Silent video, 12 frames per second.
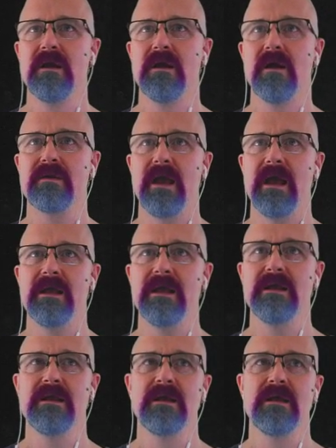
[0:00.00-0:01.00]
Okay?
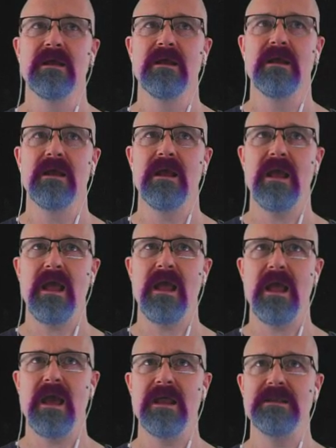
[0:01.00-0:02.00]
Mm-hmm.
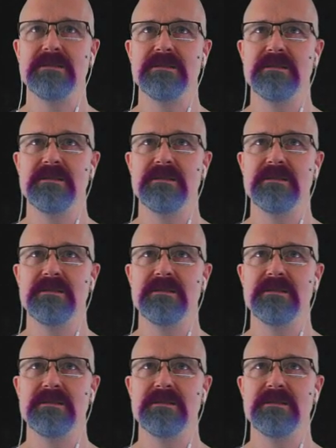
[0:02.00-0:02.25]
And